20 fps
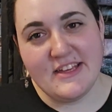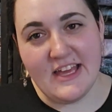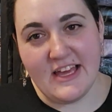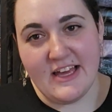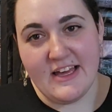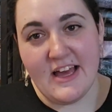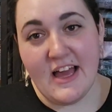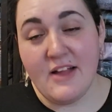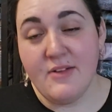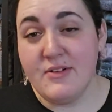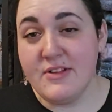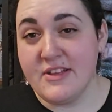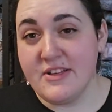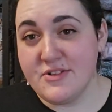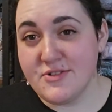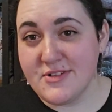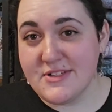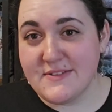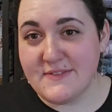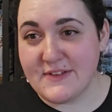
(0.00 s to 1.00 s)
yeah, I really
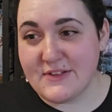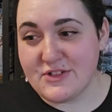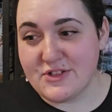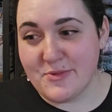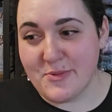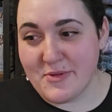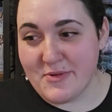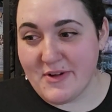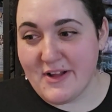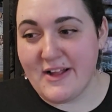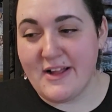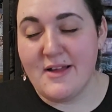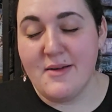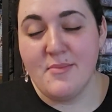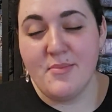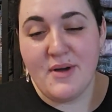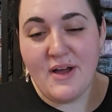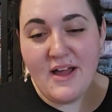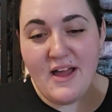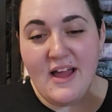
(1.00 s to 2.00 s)
enjoyed The Fellowship of the Ring,
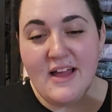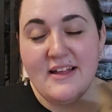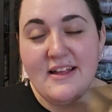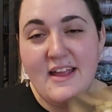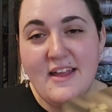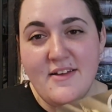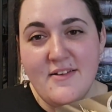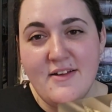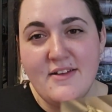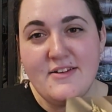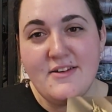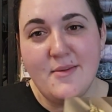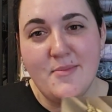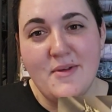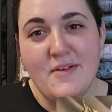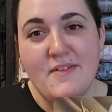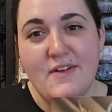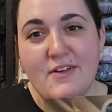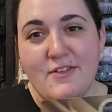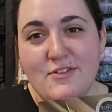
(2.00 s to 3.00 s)
but I gave, ended
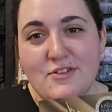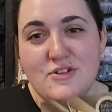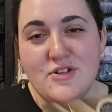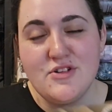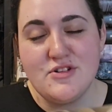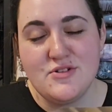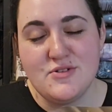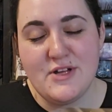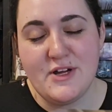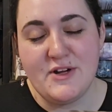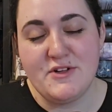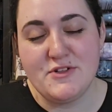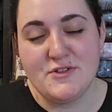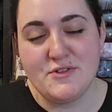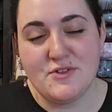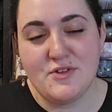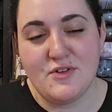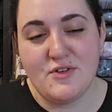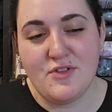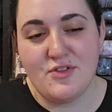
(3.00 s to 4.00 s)
up giving The Two
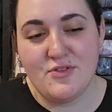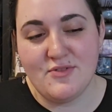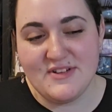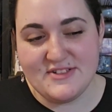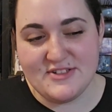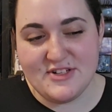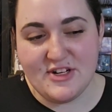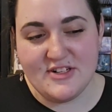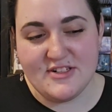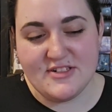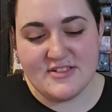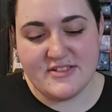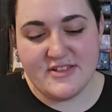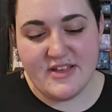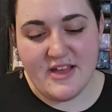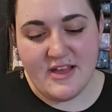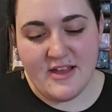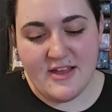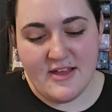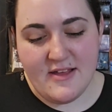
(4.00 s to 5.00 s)
Towers three stars.
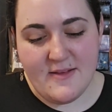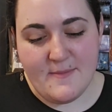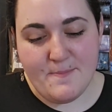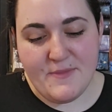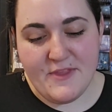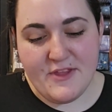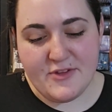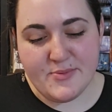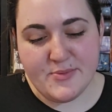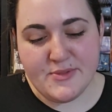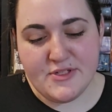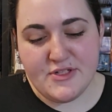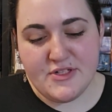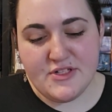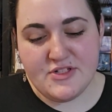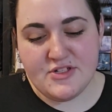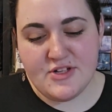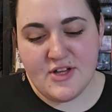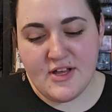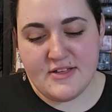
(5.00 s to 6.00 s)
This
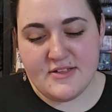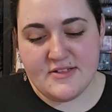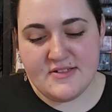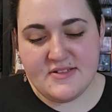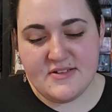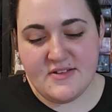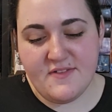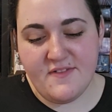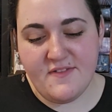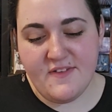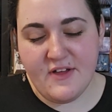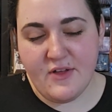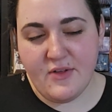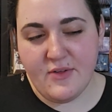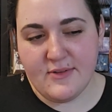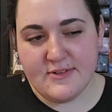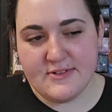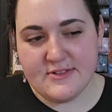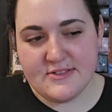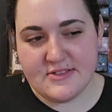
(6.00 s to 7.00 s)
one just
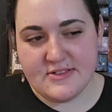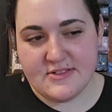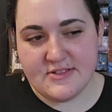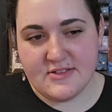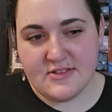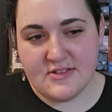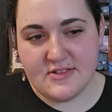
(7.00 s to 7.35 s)
felt.